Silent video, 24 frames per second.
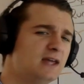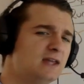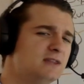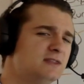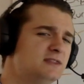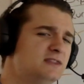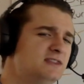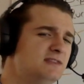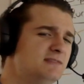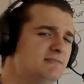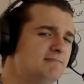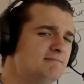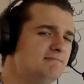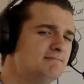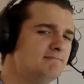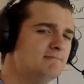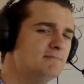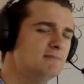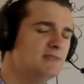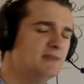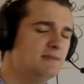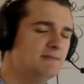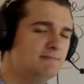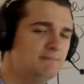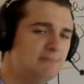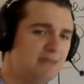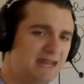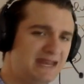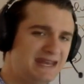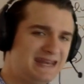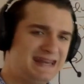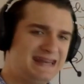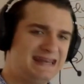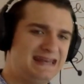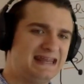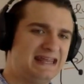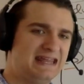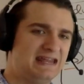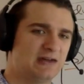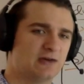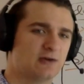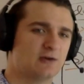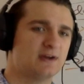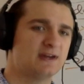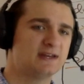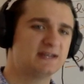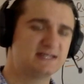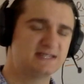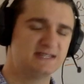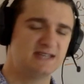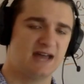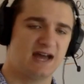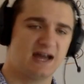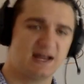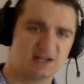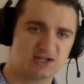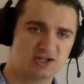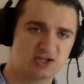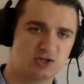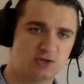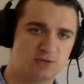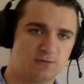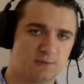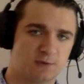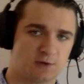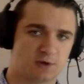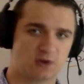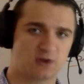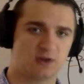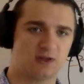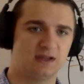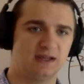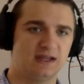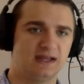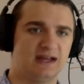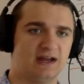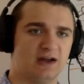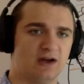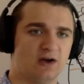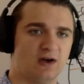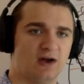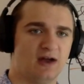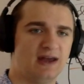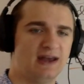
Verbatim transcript: The, the meaning here is not super clear,